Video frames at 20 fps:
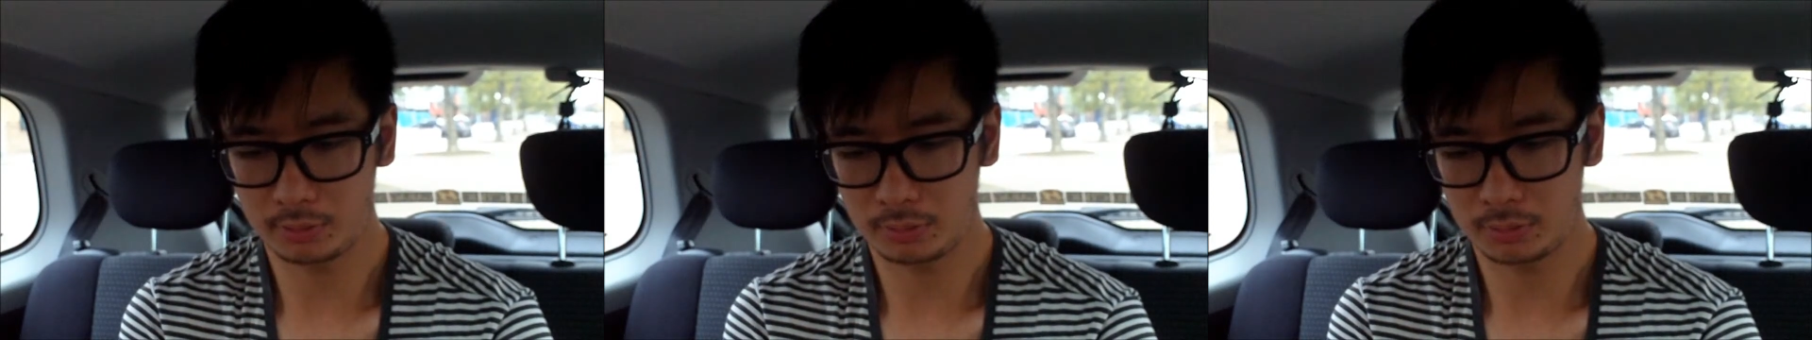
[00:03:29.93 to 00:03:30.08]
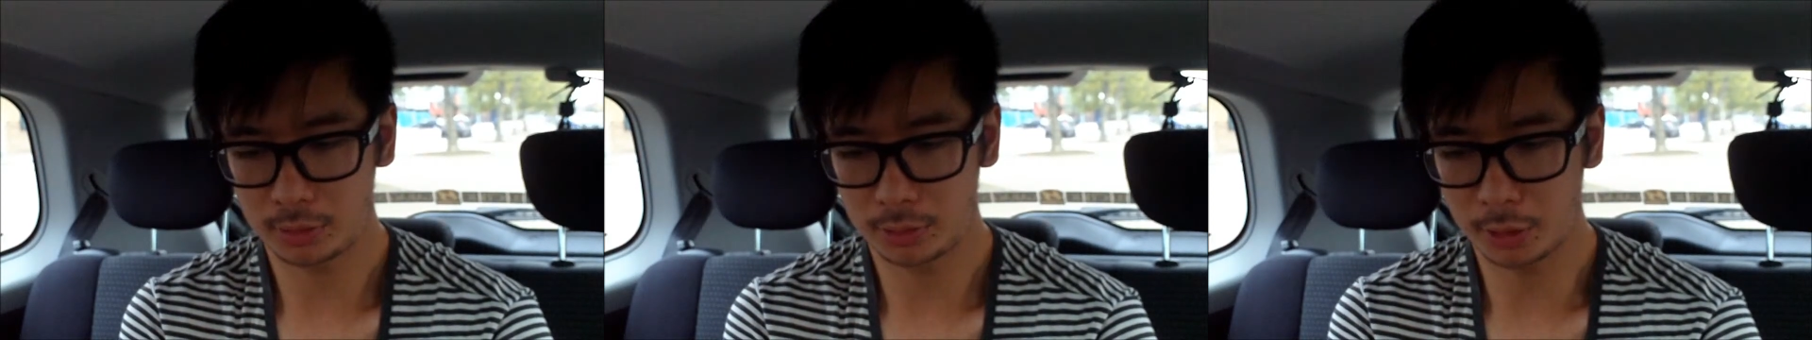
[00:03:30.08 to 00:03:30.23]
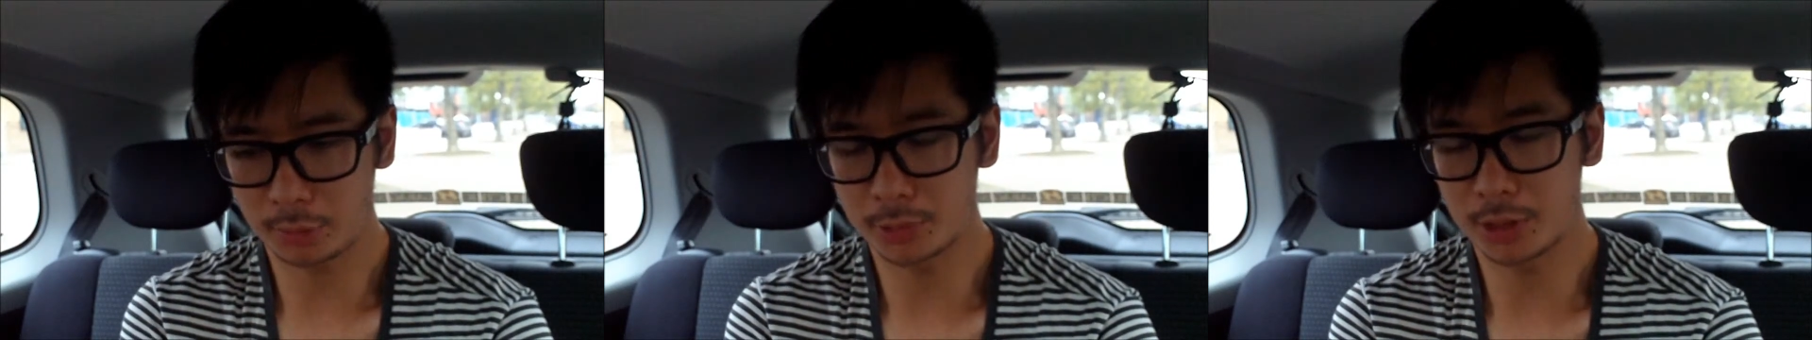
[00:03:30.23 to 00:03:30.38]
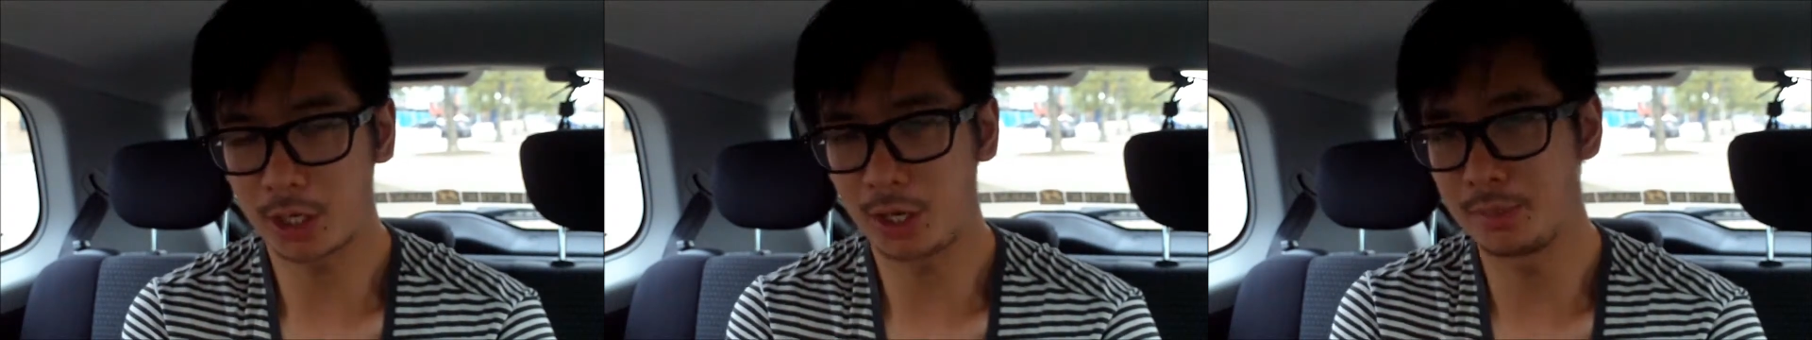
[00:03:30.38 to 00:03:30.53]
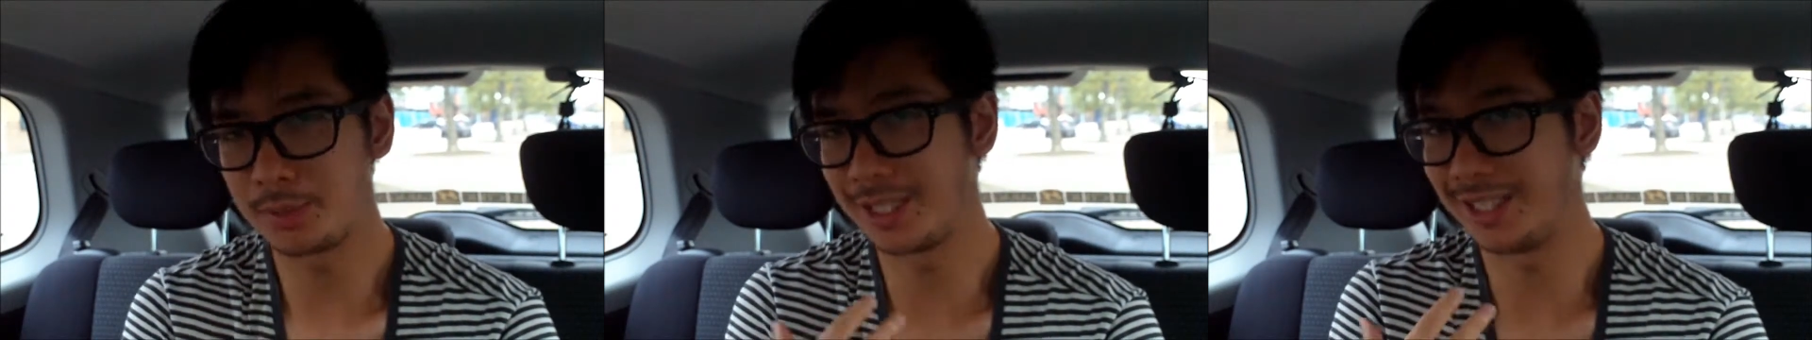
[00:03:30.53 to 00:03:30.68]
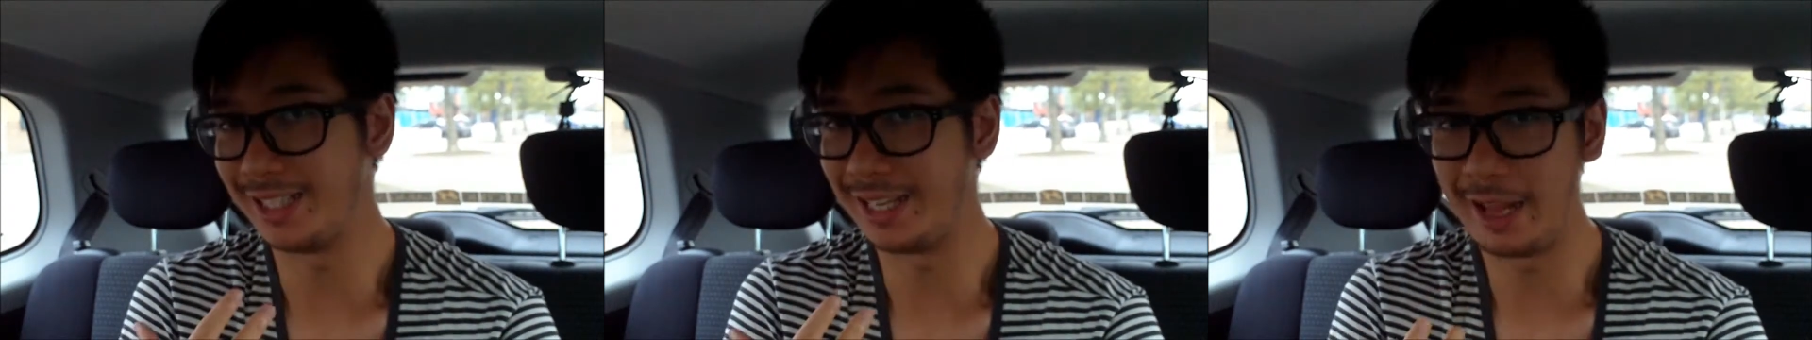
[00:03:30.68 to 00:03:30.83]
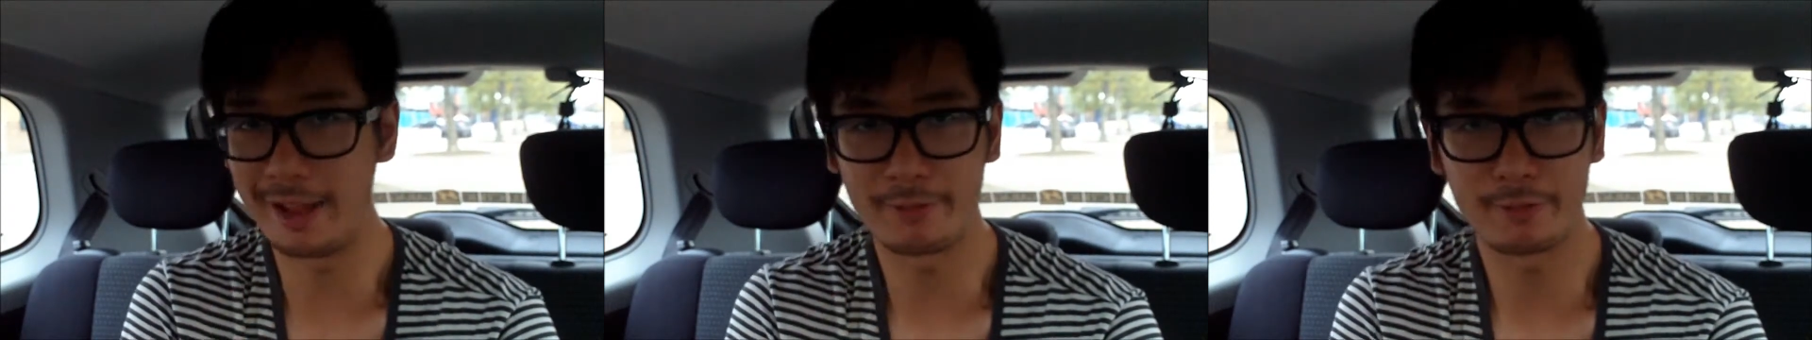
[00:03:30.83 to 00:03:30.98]
sometimes
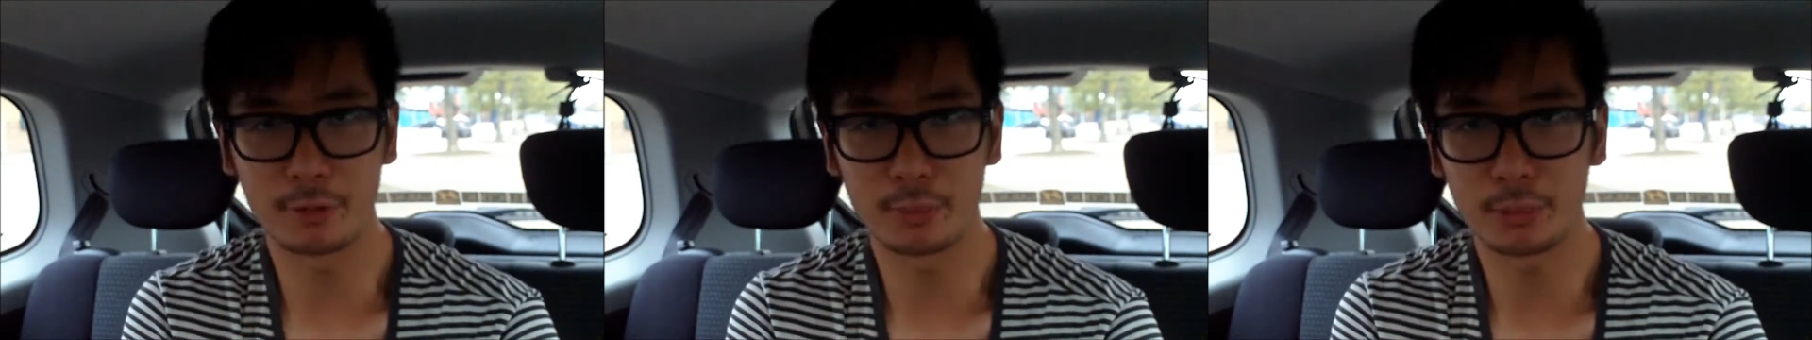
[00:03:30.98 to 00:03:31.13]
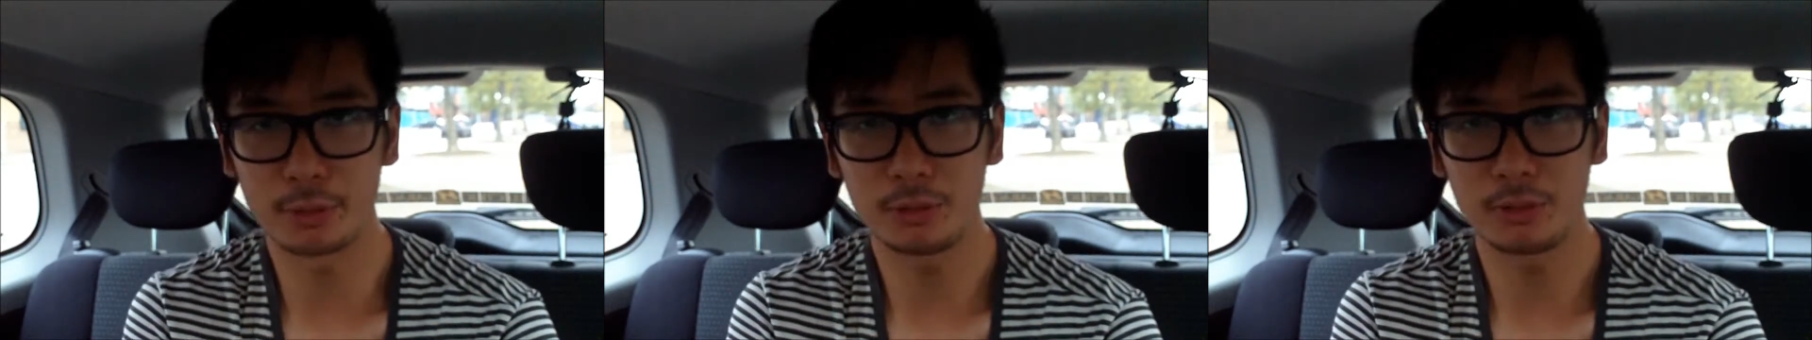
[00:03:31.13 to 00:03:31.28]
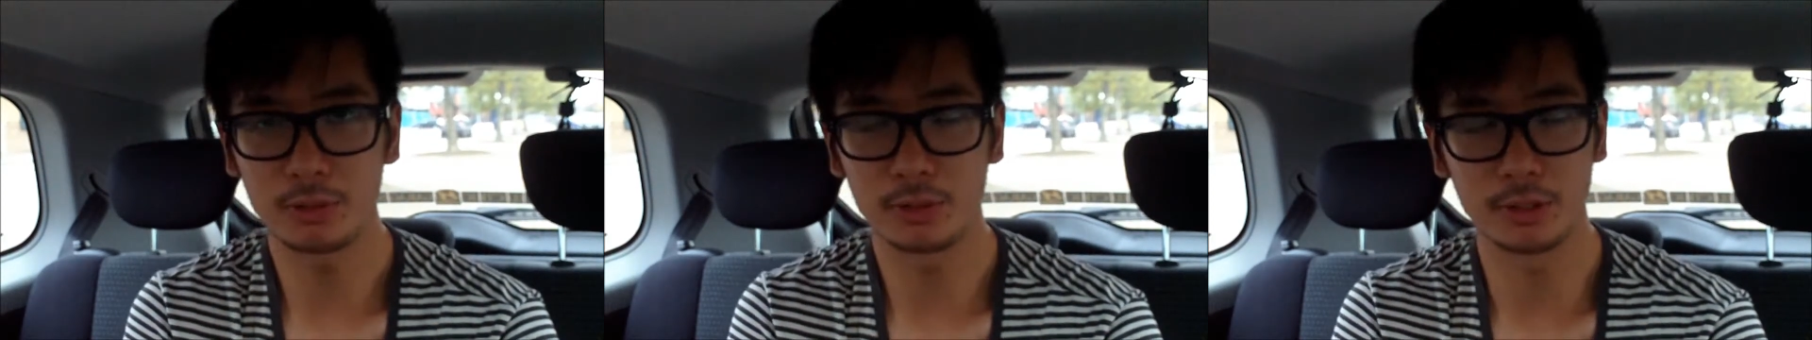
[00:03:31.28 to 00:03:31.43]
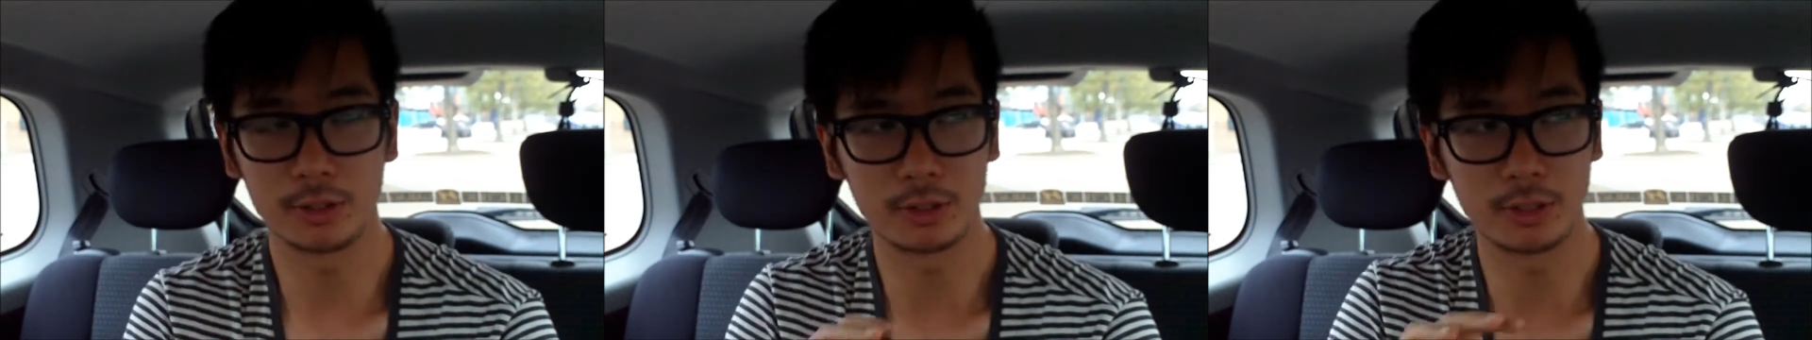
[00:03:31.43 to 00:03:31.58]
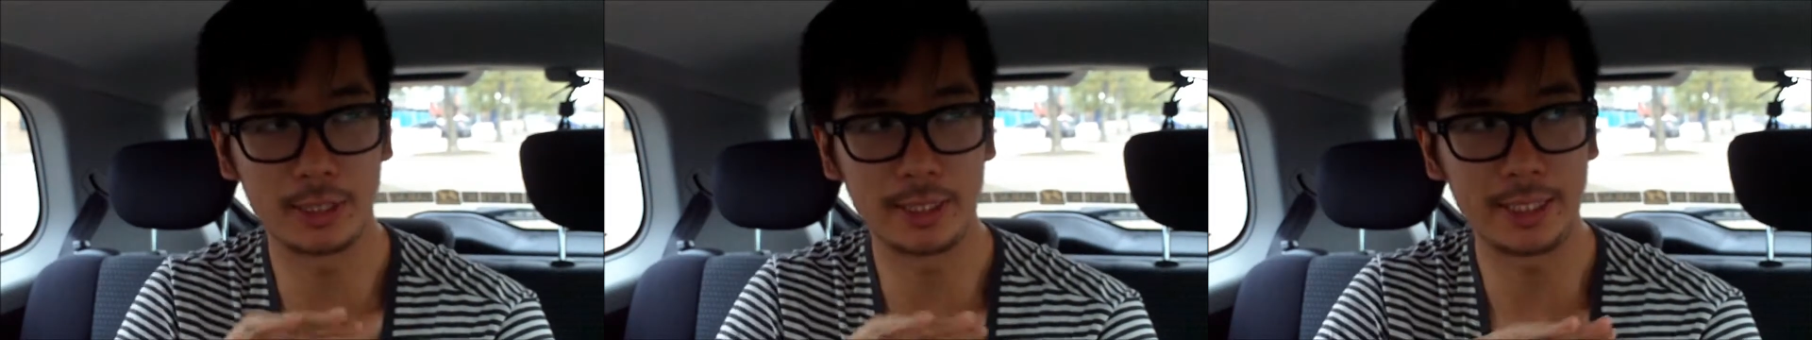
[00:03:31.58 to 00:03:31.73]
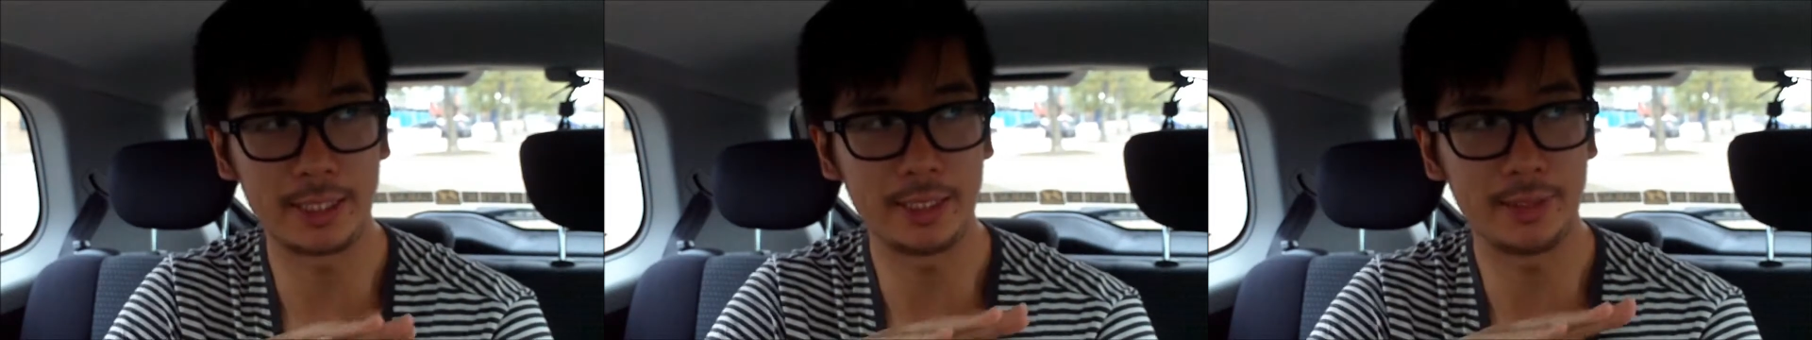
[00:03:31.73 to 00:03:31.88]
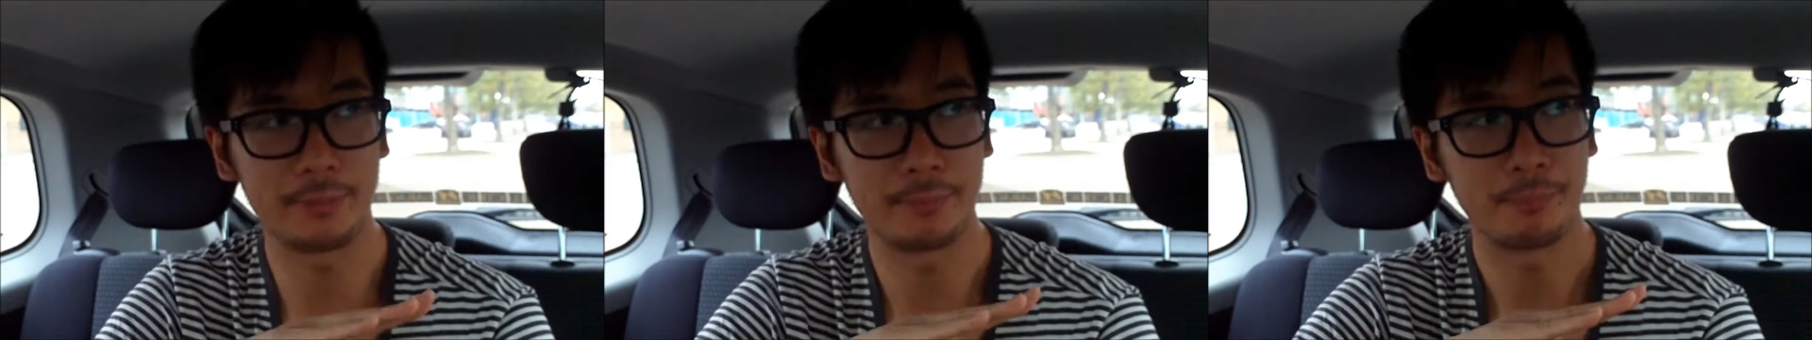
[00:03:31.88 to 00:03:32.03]
ineffable,
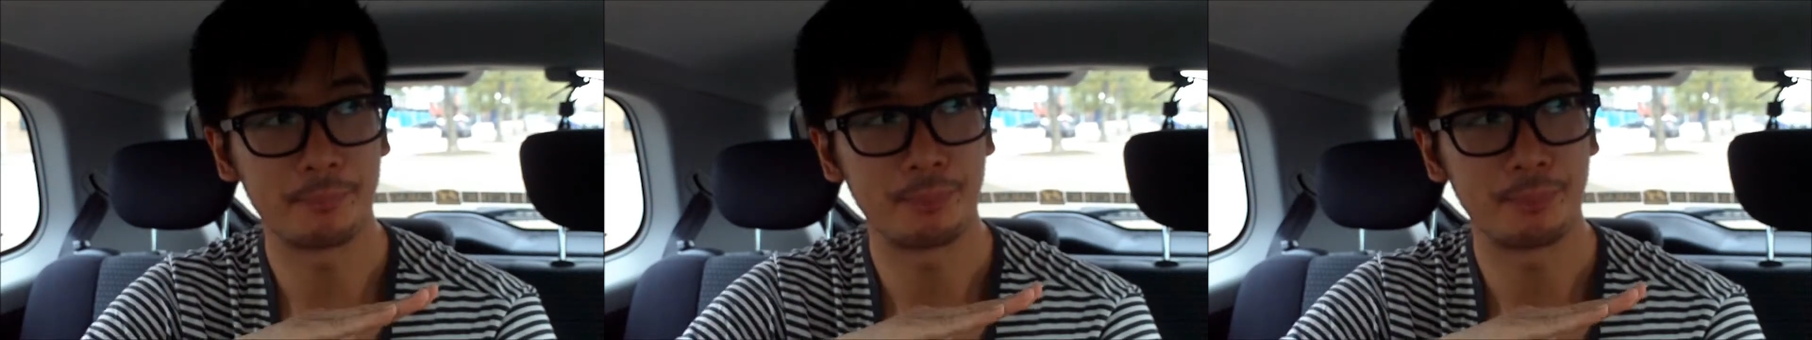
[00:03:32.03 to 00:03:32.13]
the